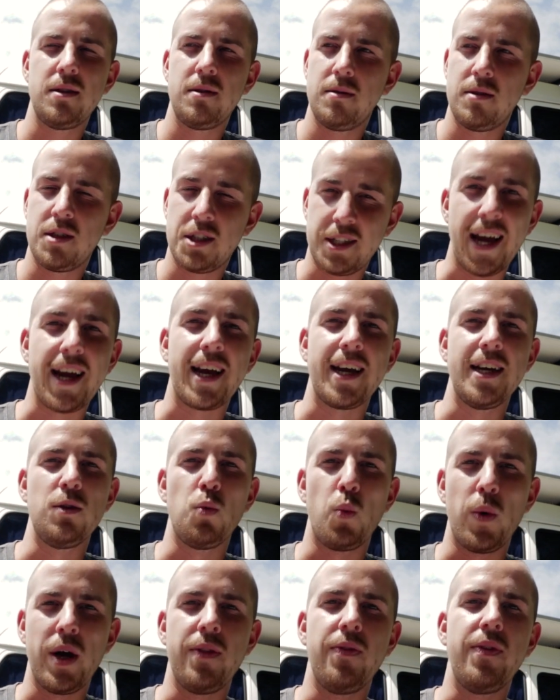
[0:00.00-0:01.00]

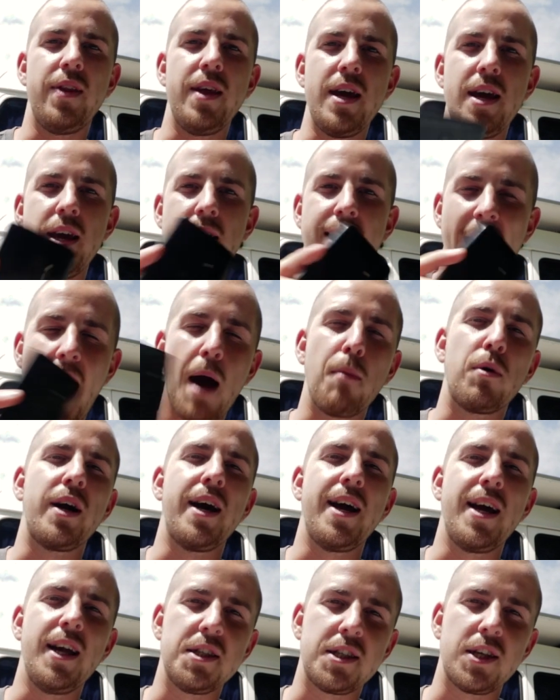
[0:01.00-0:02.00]
second when the camera
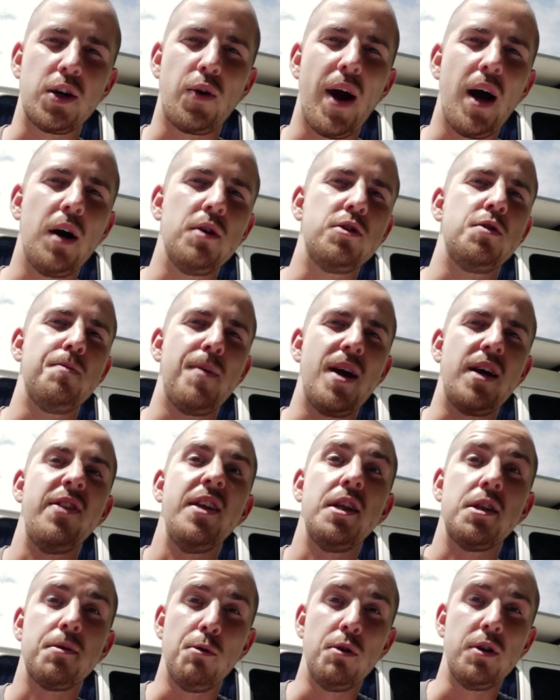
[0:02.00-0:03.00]
hits the ground to make
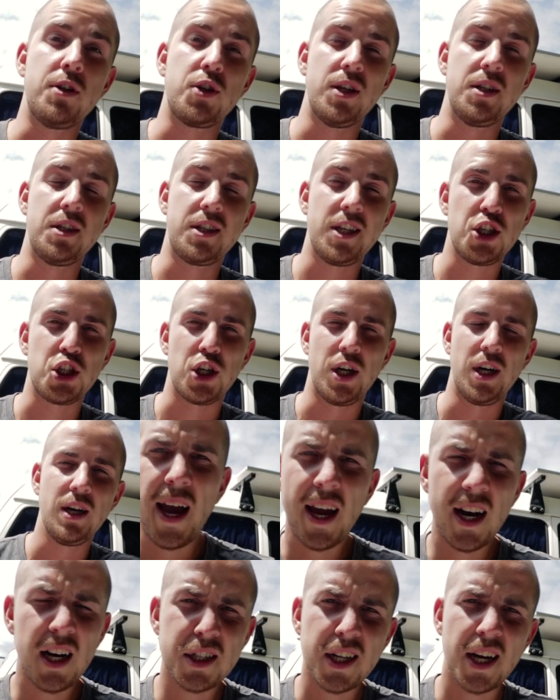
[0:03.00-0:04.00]
the smooth transition.
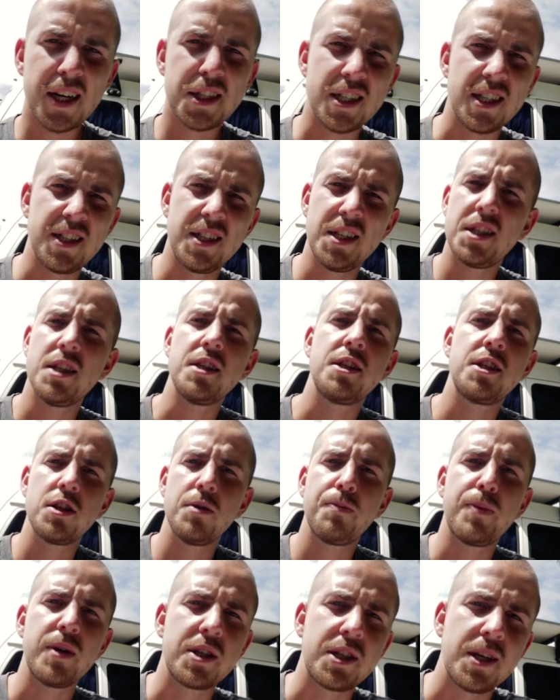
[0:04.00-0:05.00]
And as I said, this is
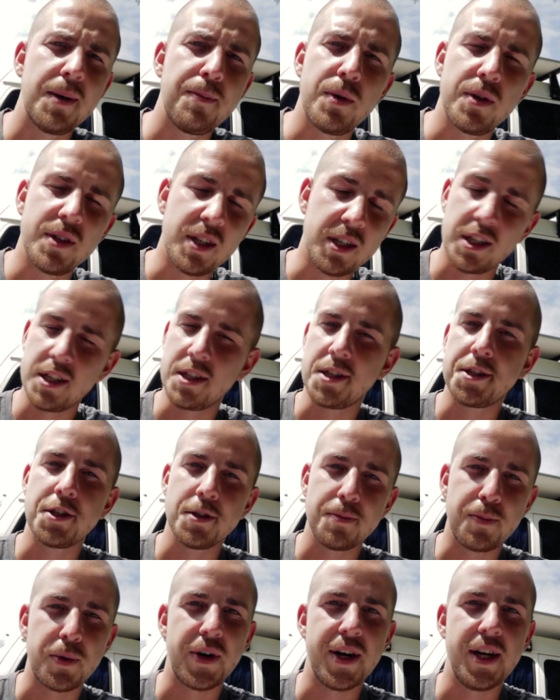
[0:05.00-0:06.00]
super simple, this is
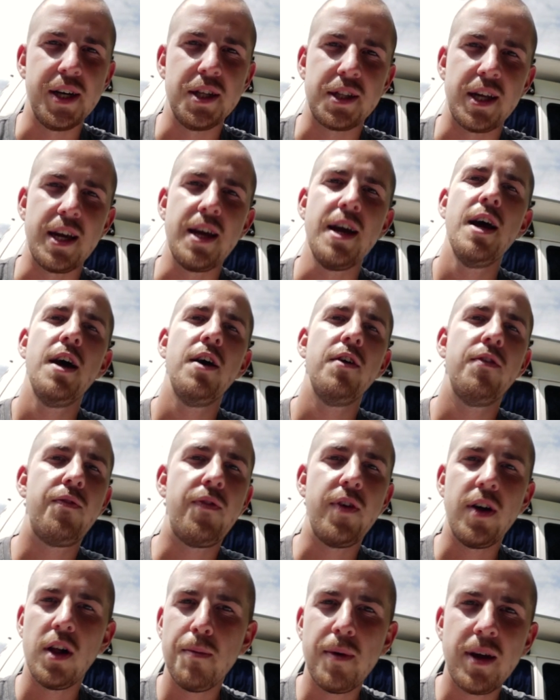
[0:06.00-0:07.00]
super easy.
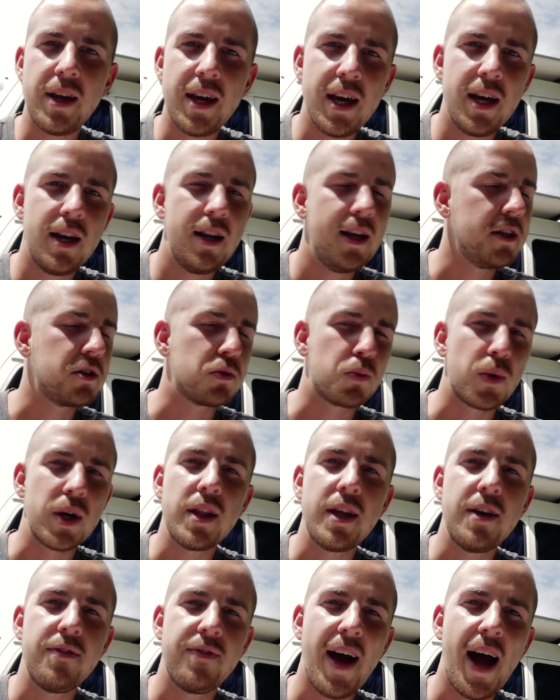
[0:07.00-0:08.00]
Filming it is
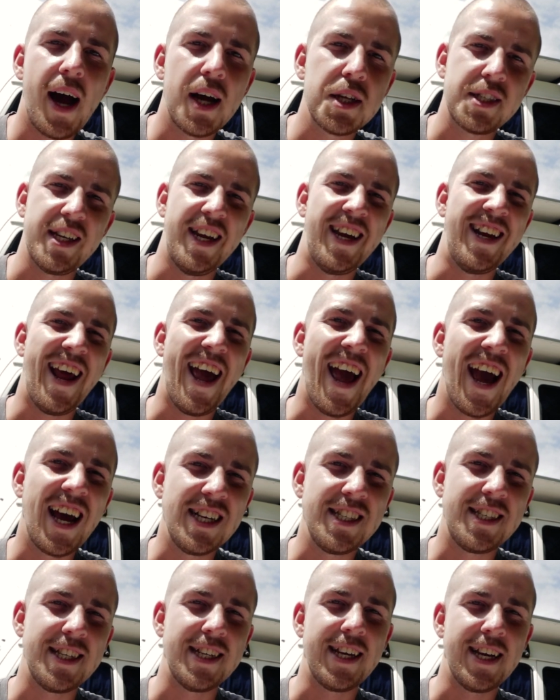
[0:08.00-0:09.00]
really fast and
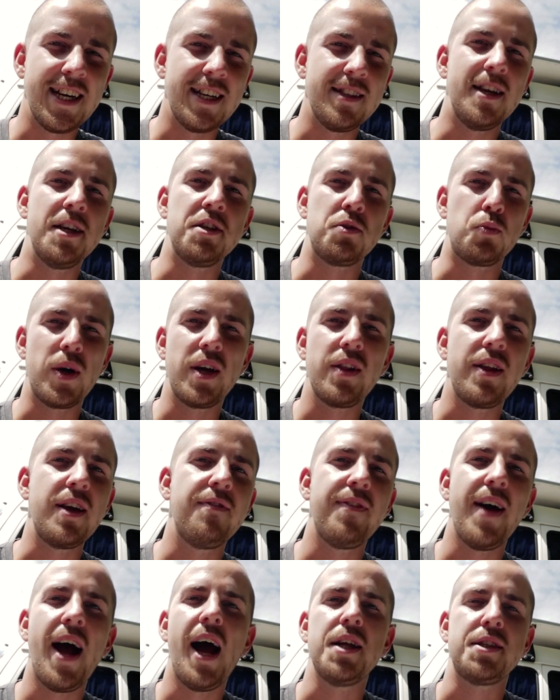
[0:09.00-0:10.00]
editing it is really
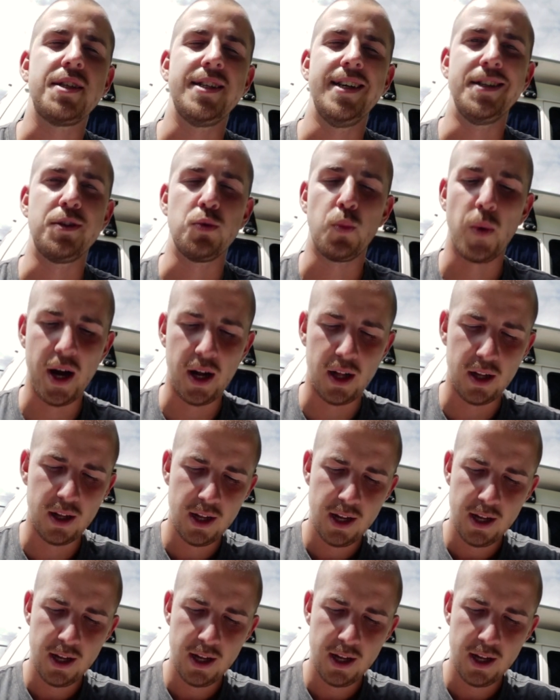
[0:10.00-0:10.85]
fast as well.